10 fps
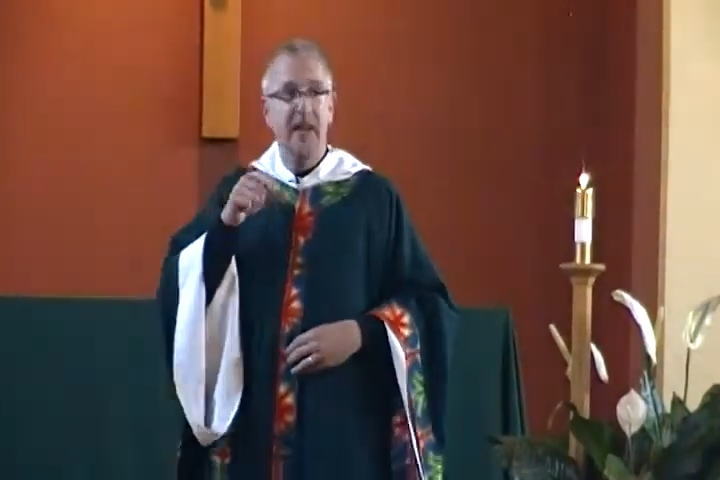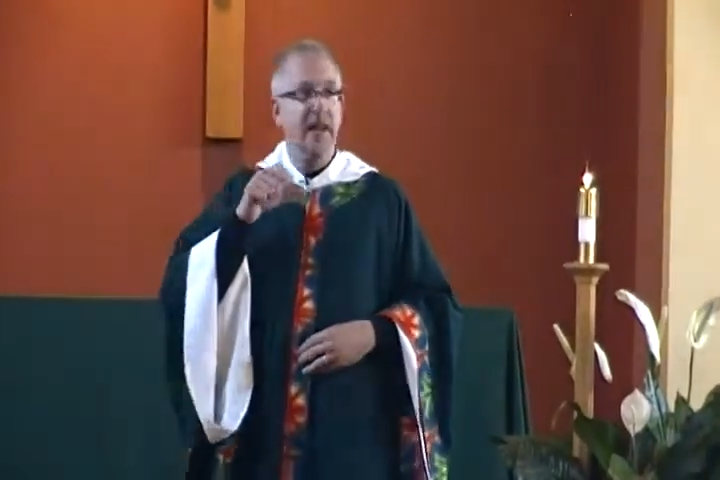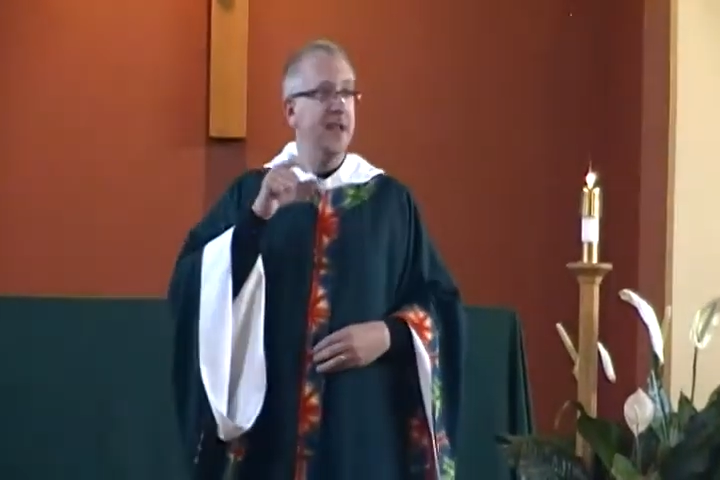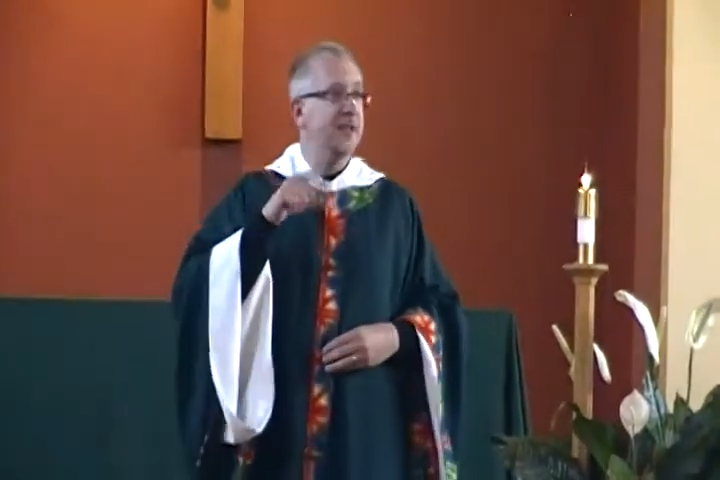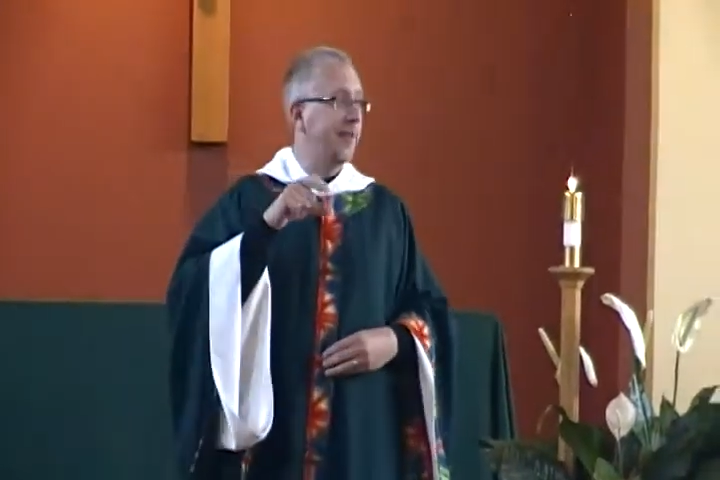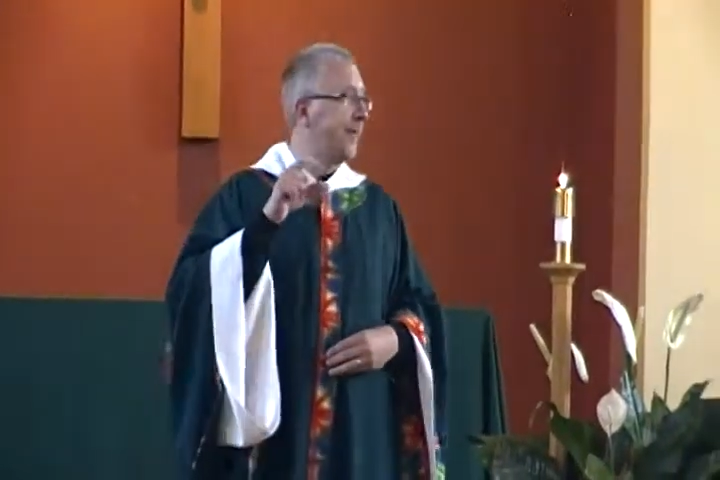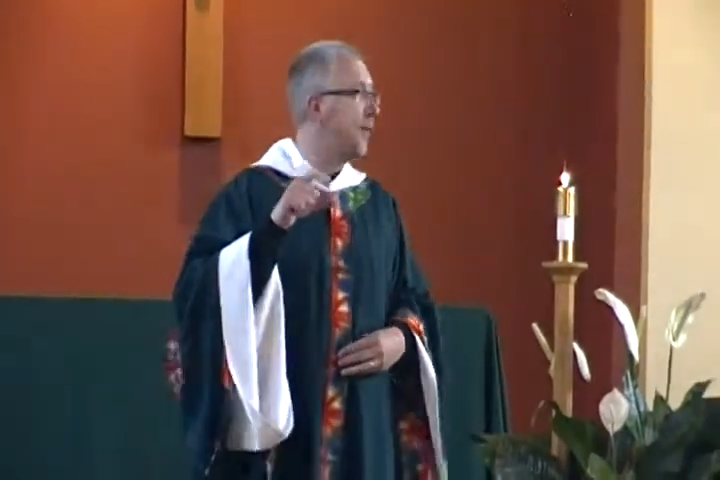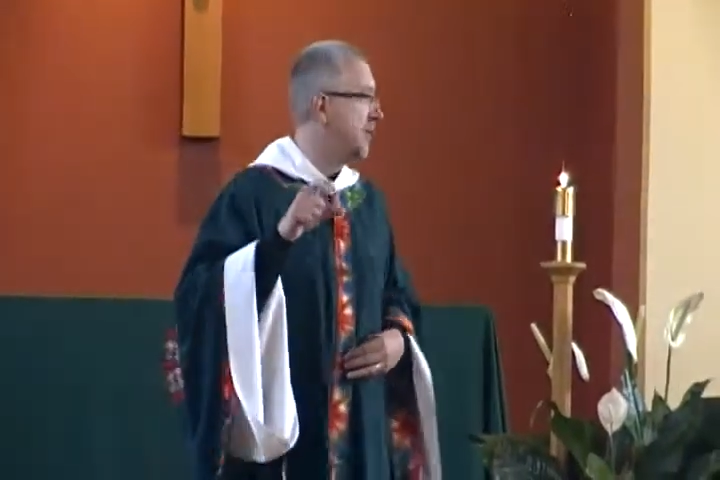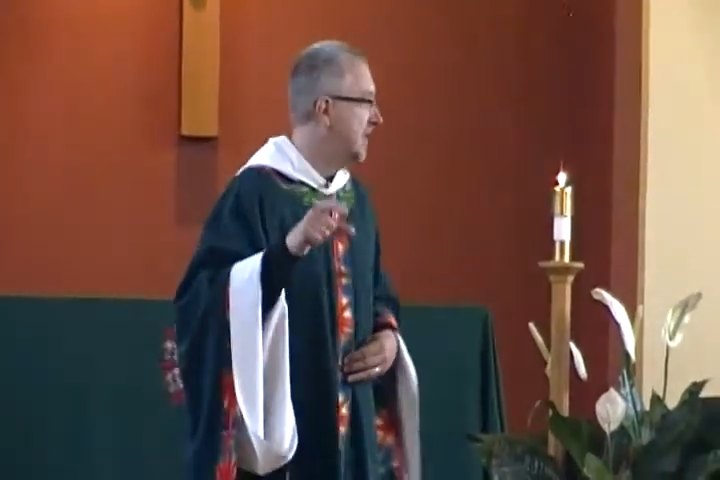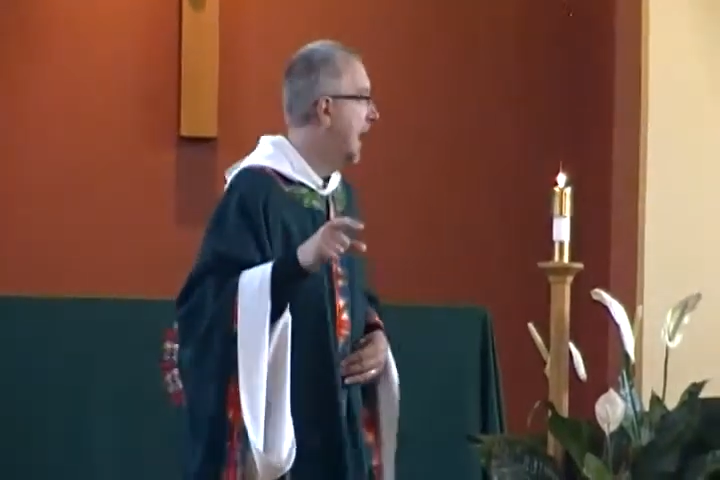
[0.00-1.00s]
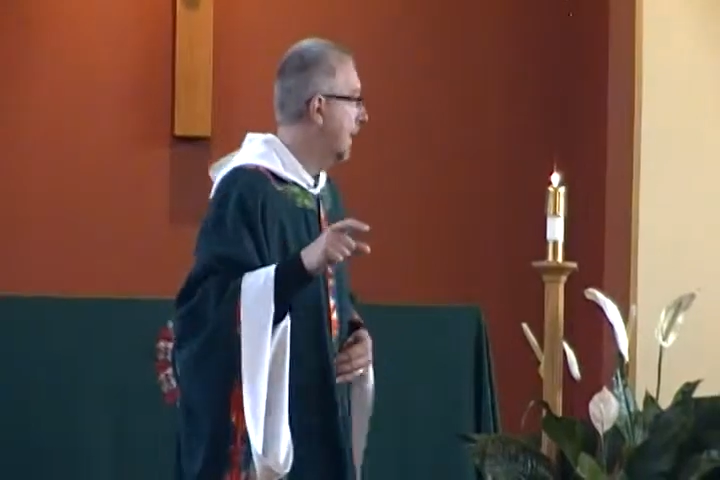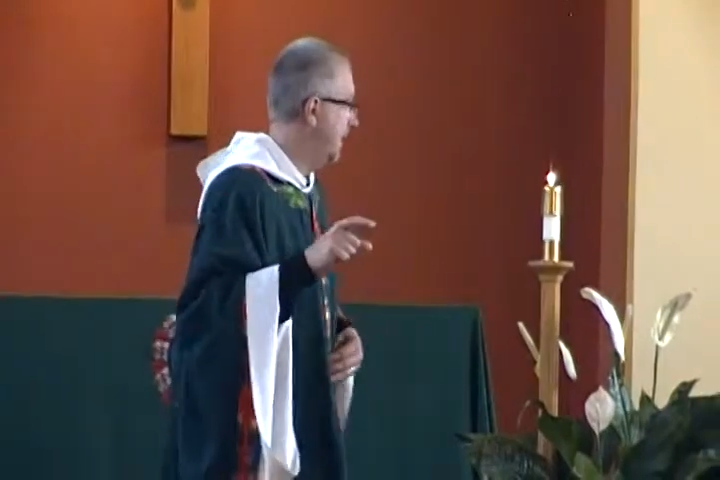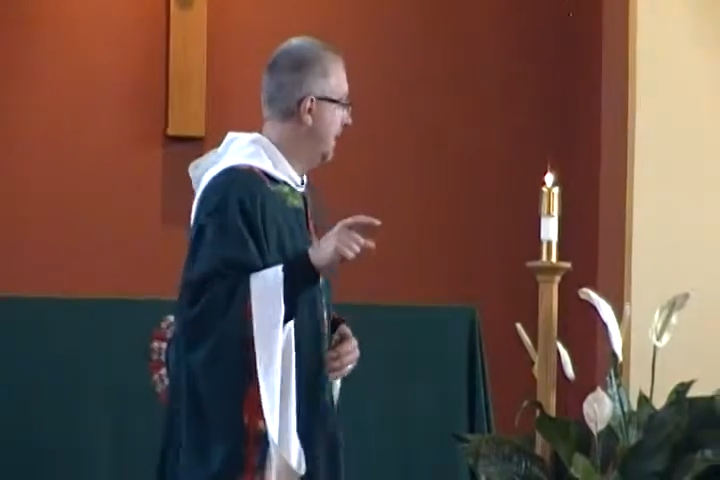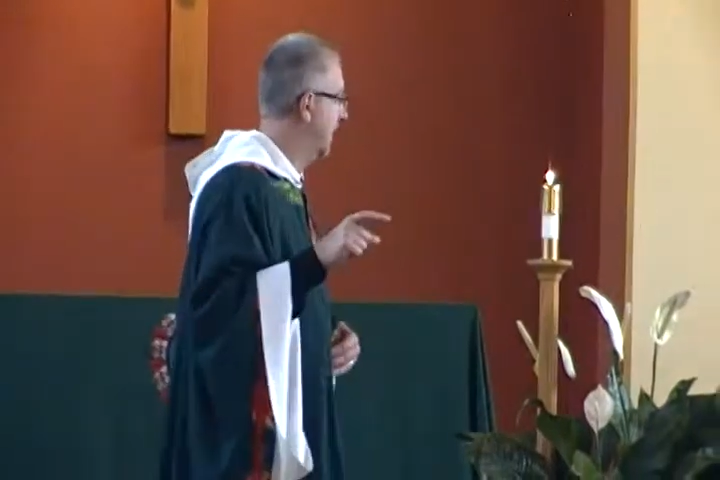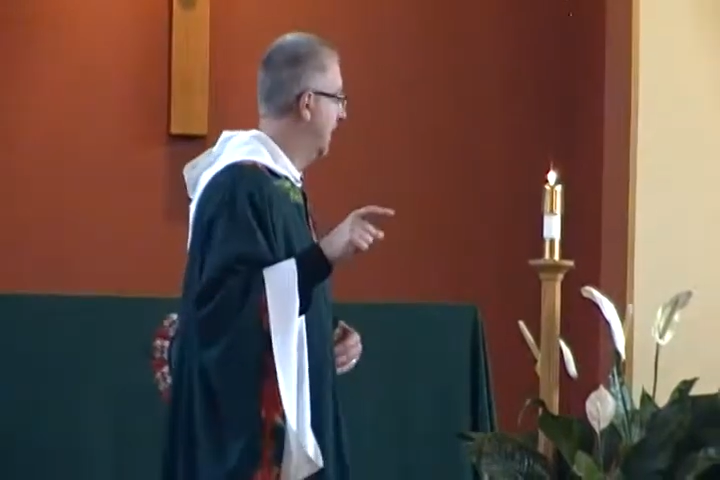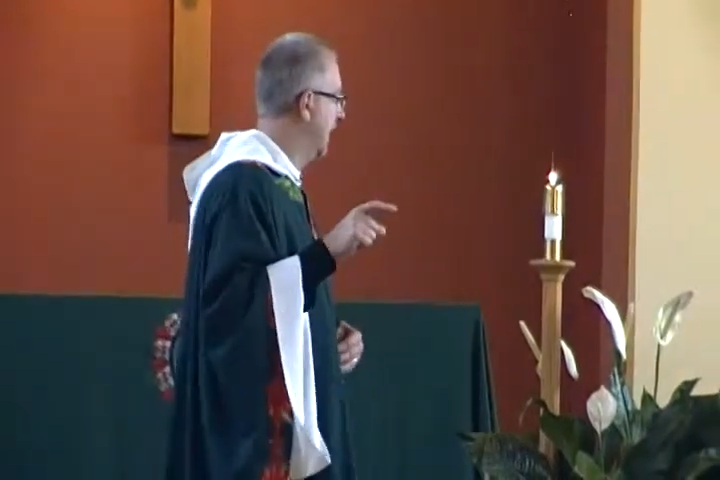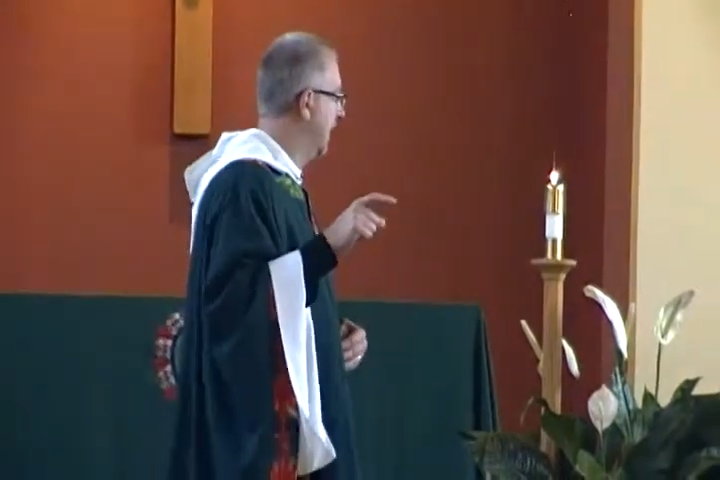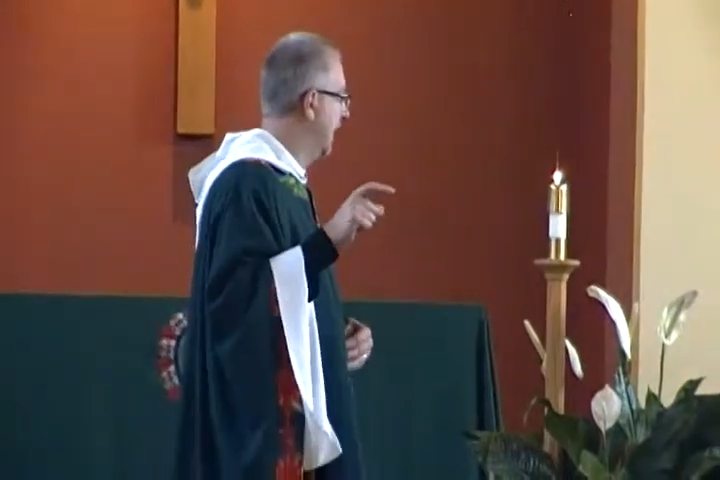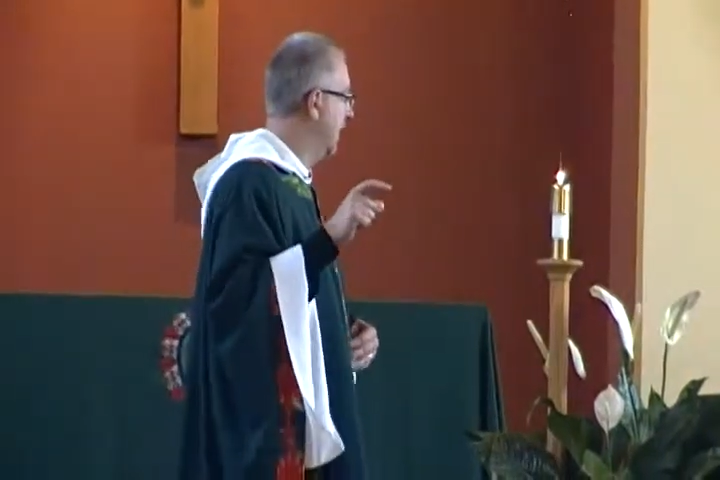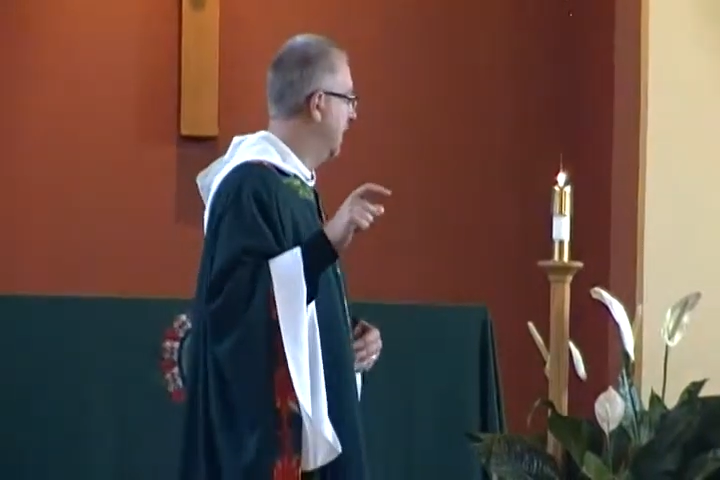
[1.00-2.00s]
it is the first step
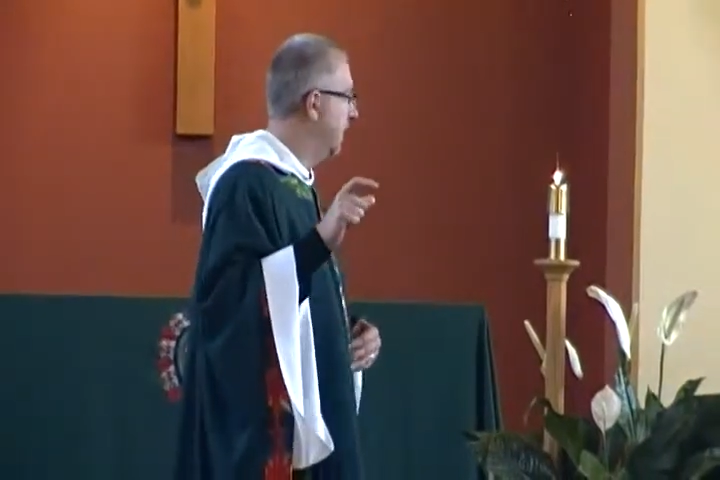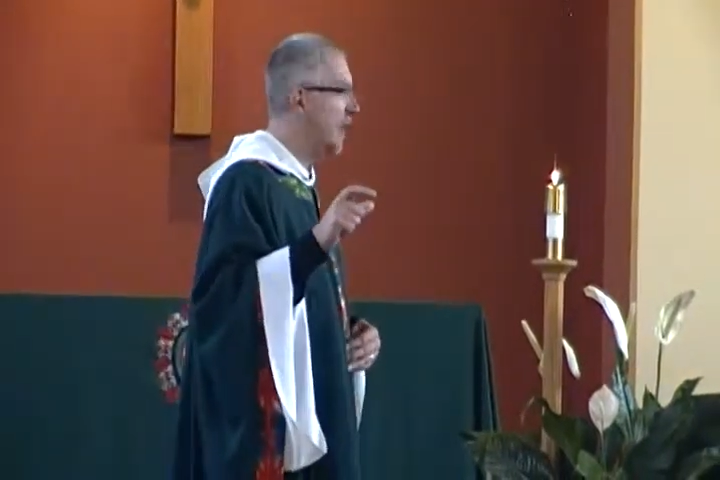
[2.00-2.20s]
that